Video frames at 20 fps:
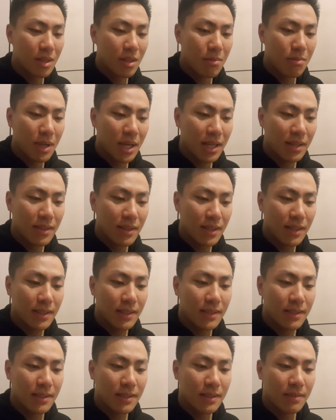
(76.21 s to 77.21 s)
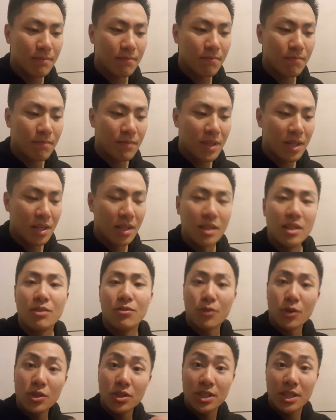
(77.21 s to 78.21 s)
But I think the
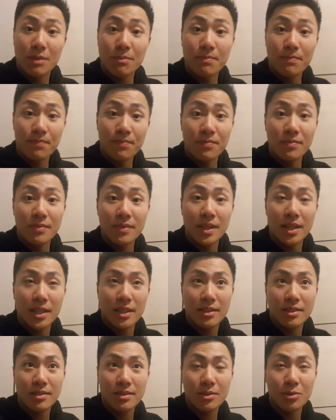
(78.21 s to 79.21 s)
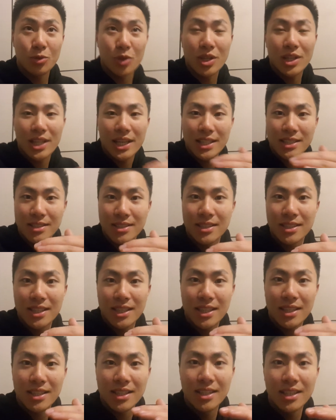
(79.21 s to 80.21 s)
first step is realizing
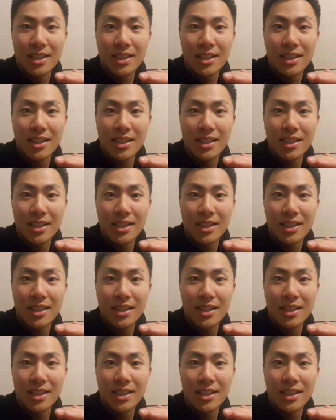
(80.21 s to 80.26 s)
that